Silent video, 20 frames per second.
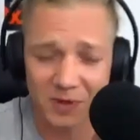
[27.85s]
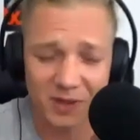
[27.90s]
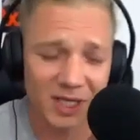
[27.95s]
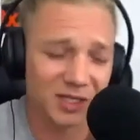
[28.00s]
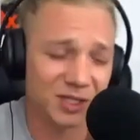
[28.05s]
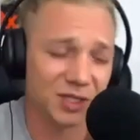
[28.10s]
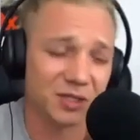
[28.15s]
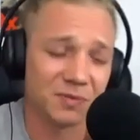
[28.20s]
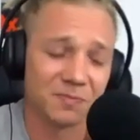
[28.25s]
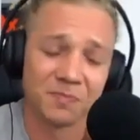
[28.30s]

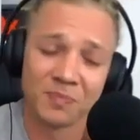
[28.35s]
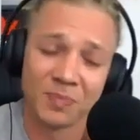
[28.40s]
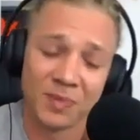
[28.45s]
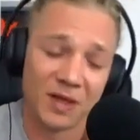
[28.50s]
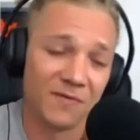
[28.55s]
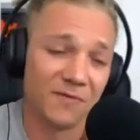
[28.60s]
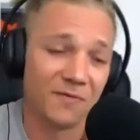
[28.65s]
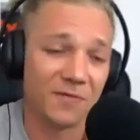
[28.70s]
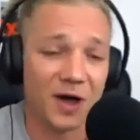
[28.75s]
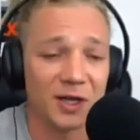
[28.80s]
There's just
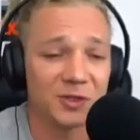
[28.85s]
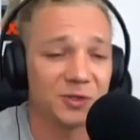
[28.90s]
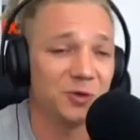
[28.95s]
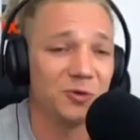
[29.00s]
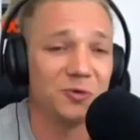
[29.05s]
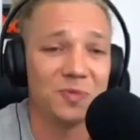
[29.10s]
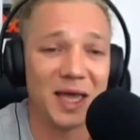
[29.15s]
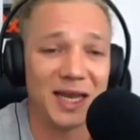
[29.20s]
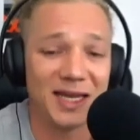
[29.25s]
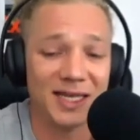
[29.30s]
far
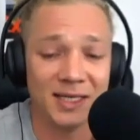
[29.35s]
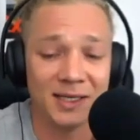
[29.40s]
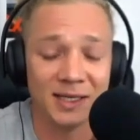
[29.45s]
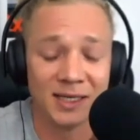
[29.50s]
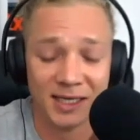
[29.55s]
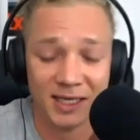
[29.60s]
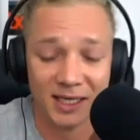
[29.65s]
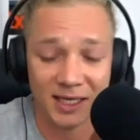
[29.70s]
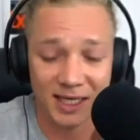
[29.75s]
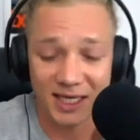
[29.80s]
too many
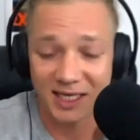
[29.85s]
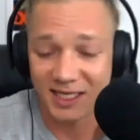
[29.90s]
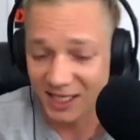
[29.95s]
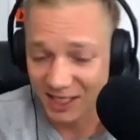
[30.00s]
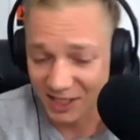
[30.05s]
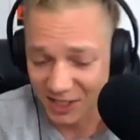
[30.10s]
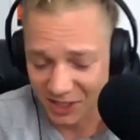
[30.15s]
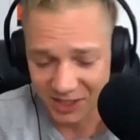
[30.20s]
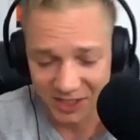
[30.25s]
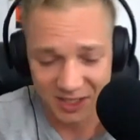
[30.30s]

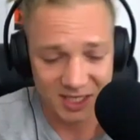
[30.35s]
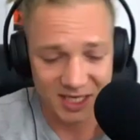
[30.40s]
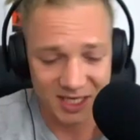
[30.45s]
Indigenous